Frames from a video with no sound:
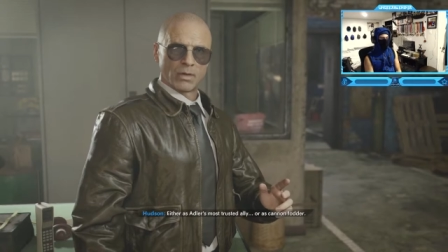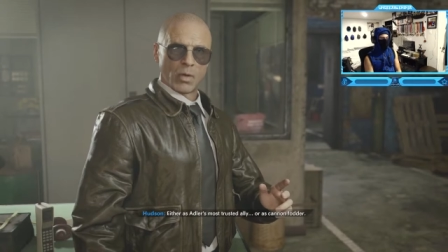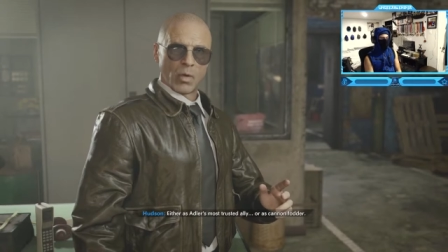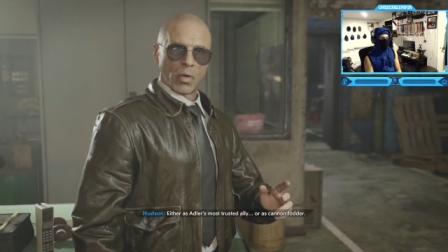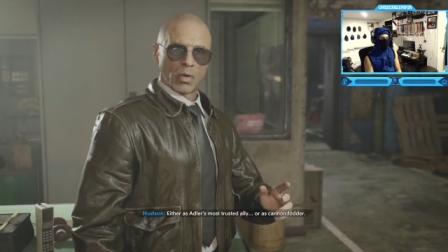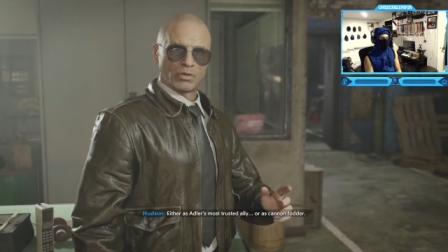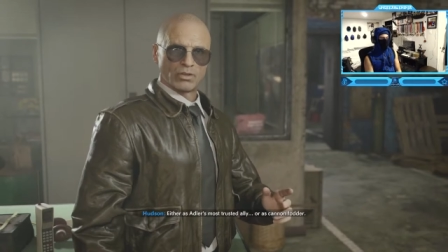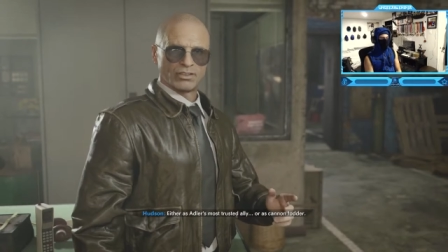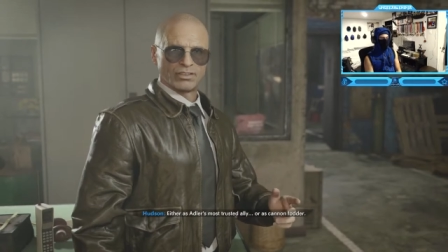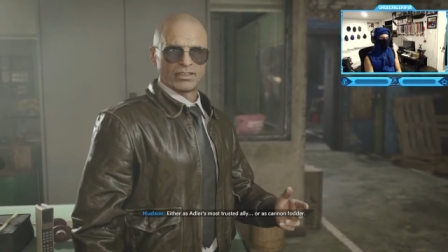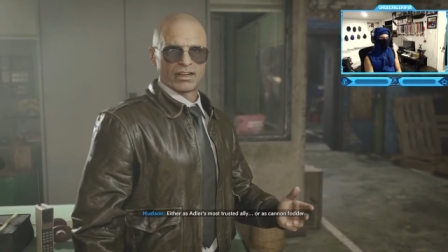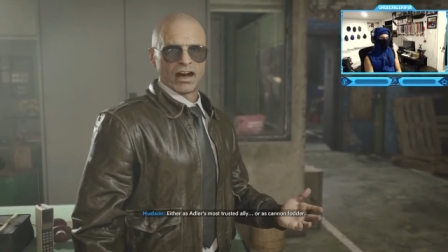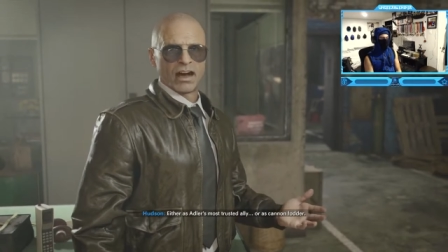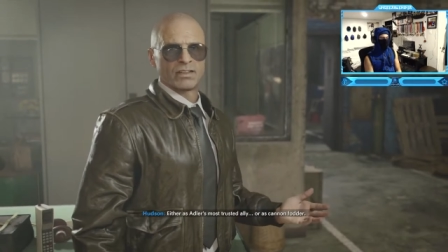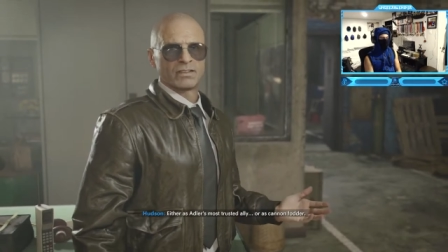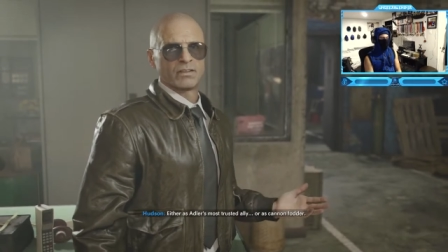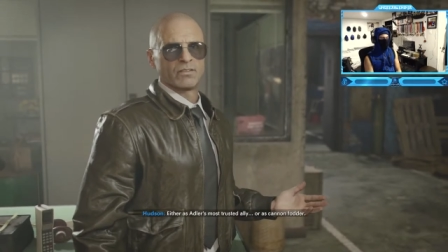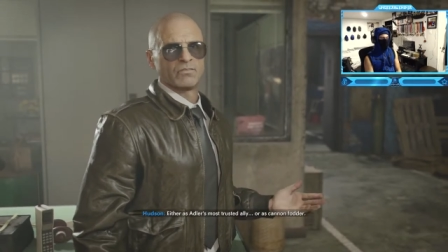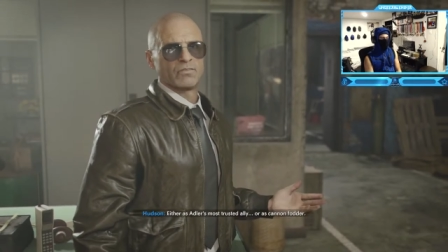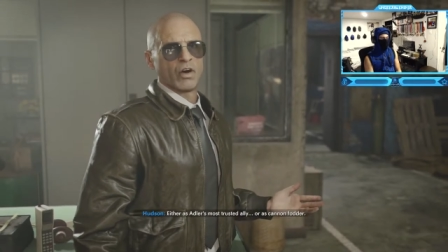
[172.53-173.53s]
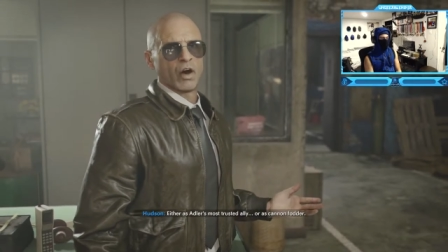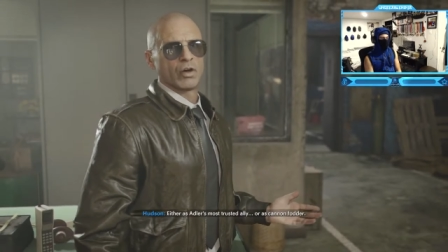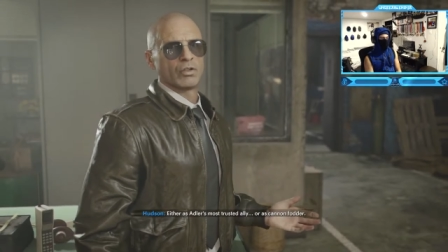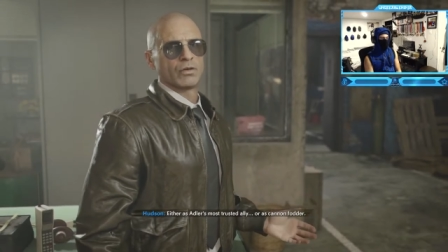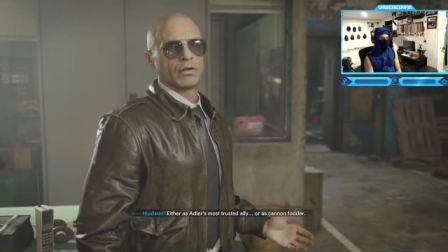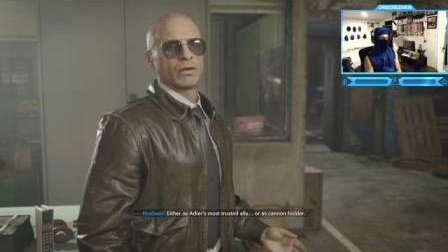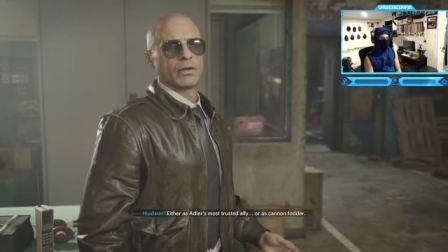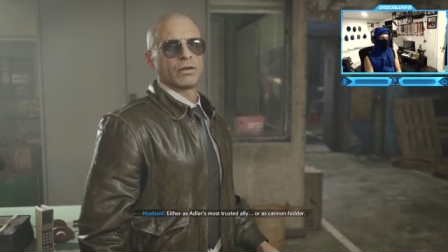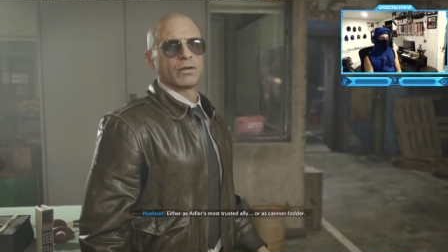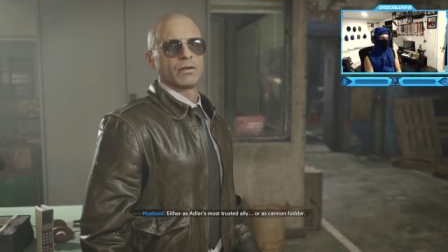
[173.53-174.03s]
or as cannon
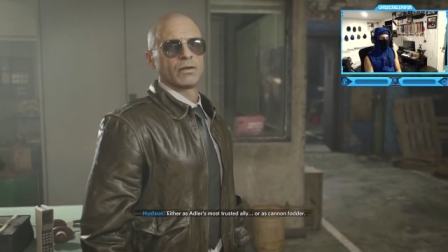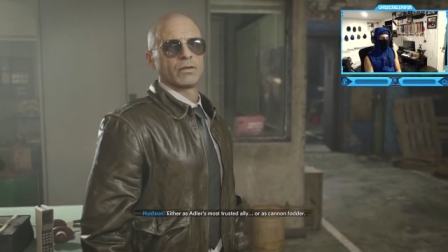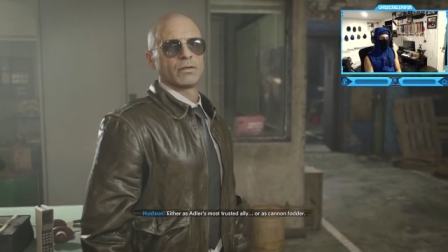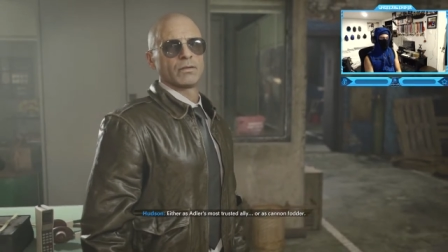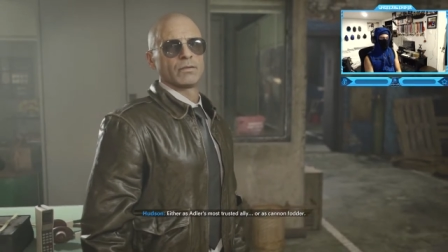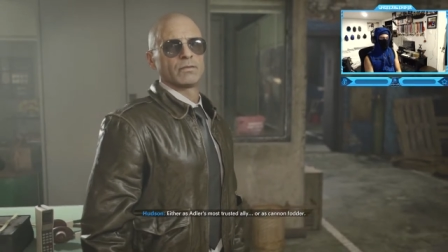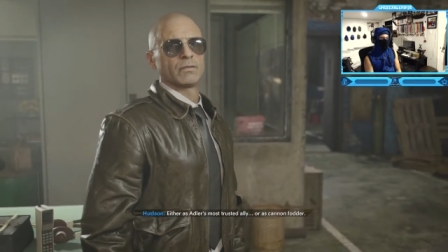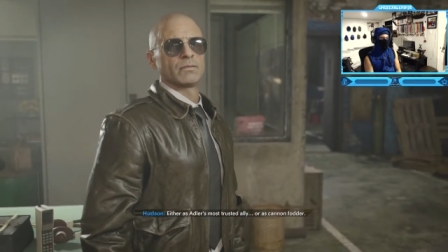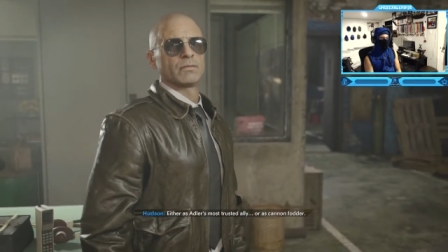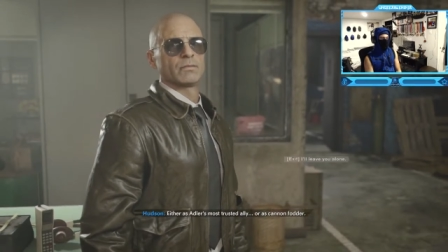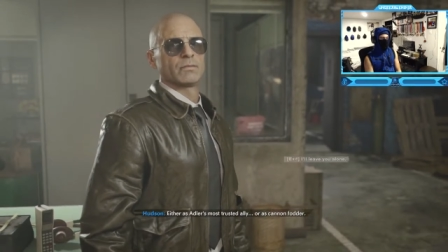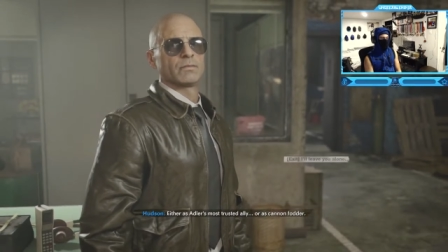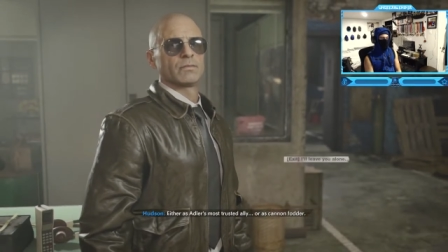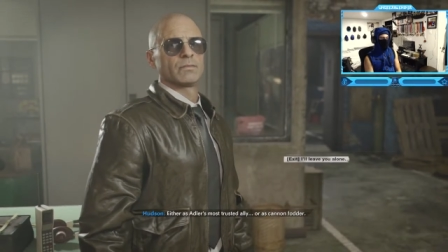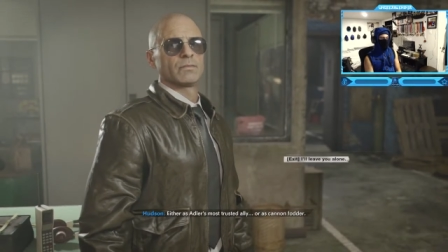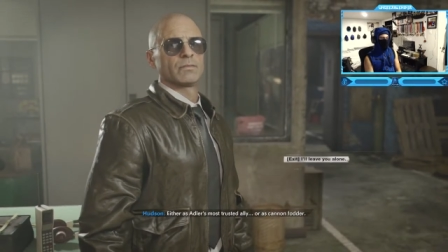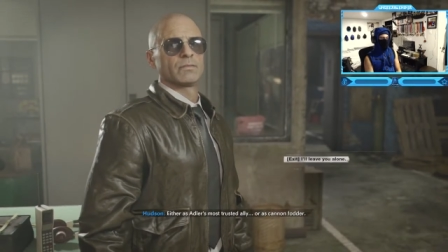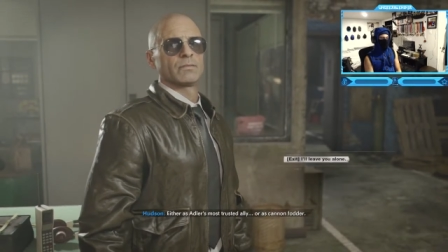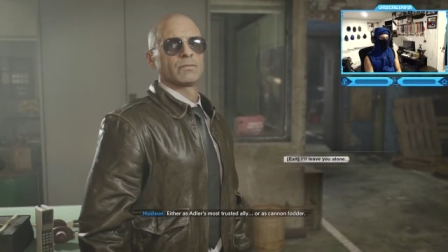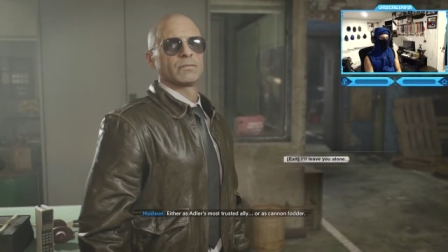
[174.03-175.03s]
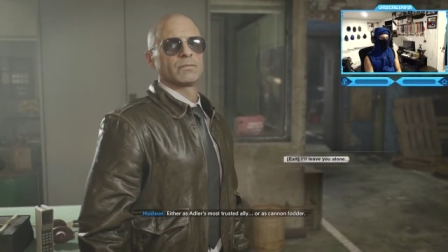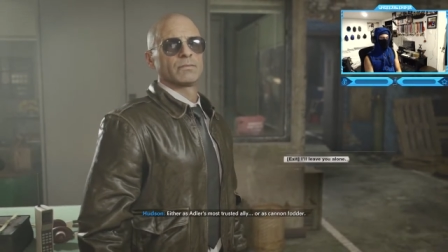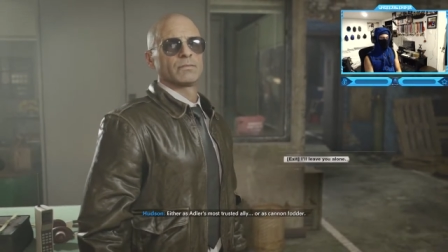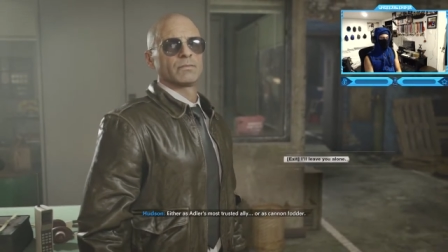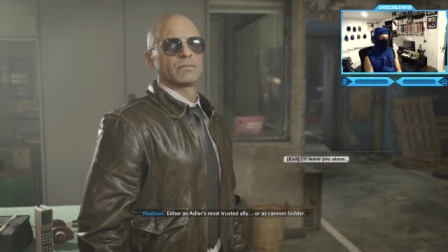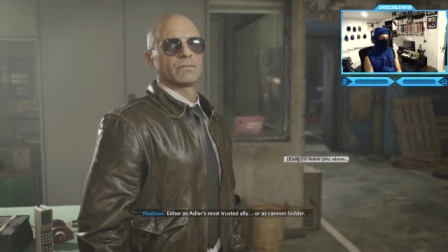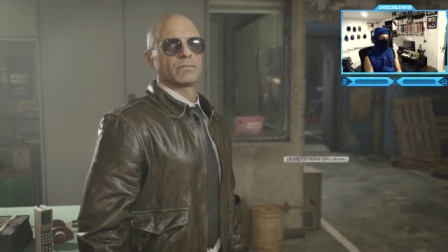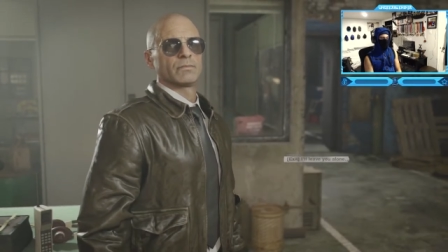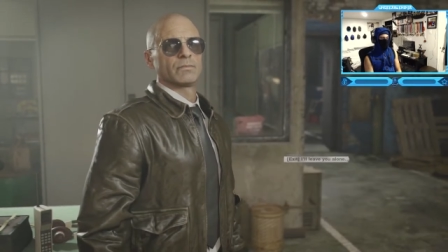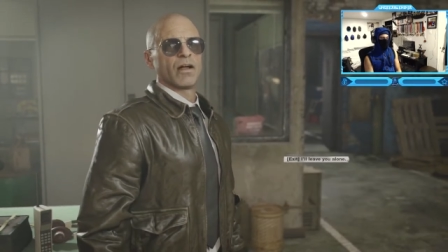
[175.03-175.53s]
fodder.
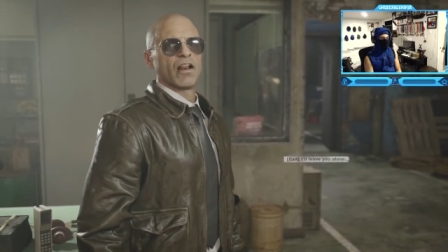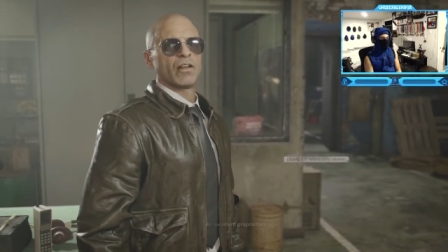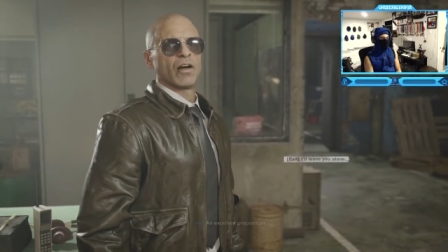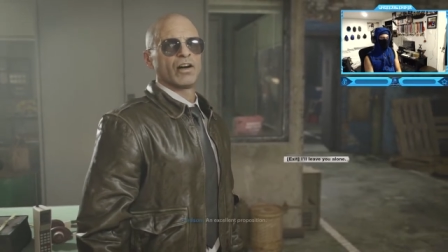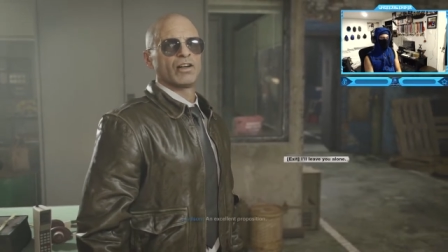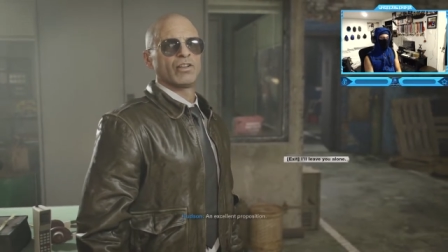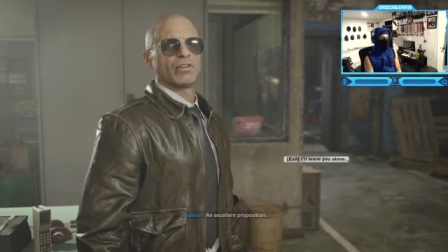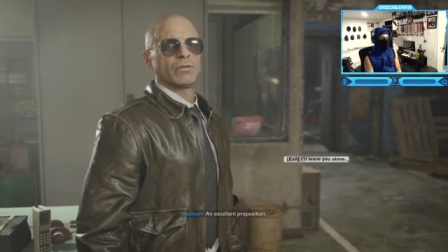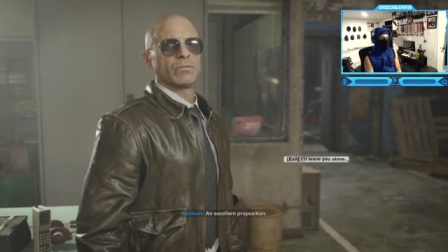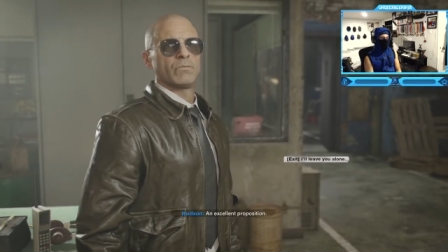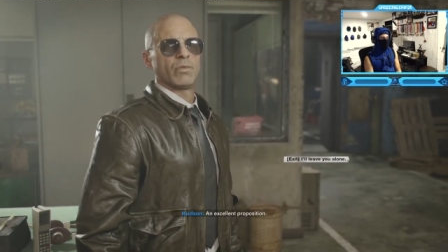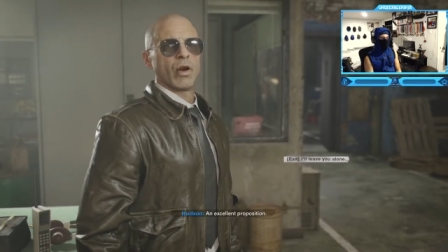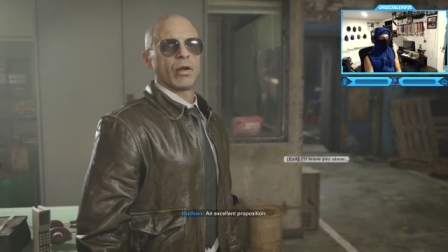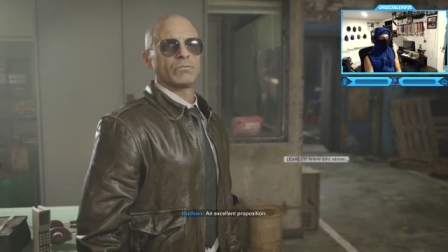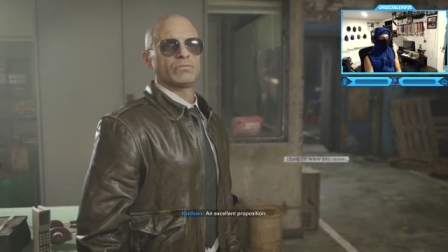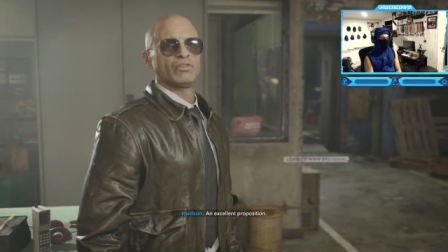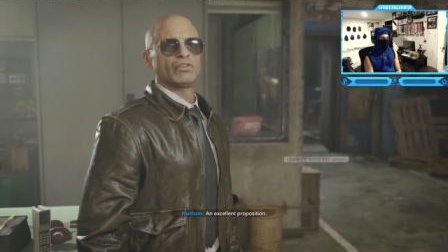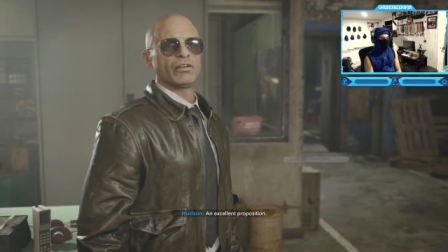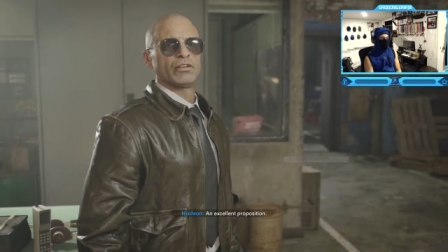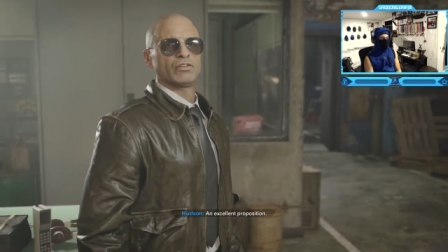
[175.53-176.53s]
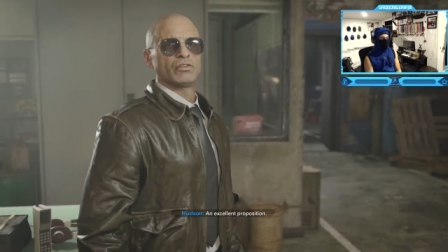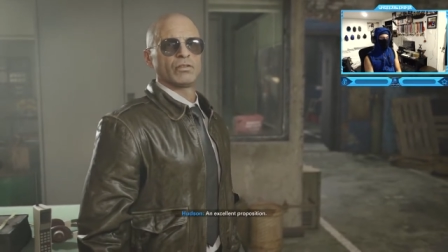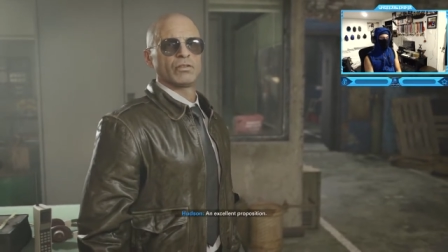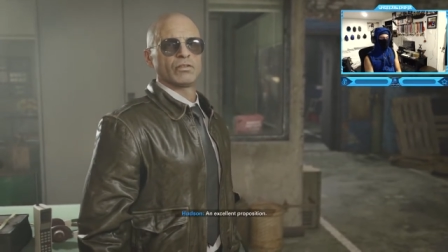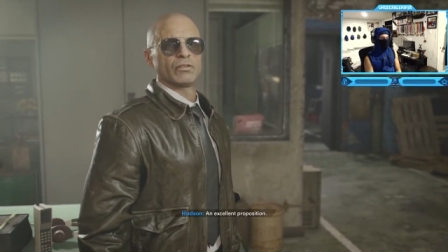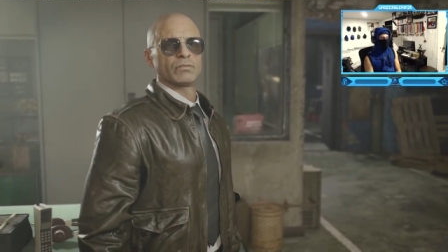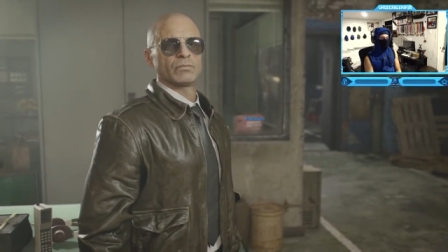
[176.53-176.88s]
Okay. An excellent proposition.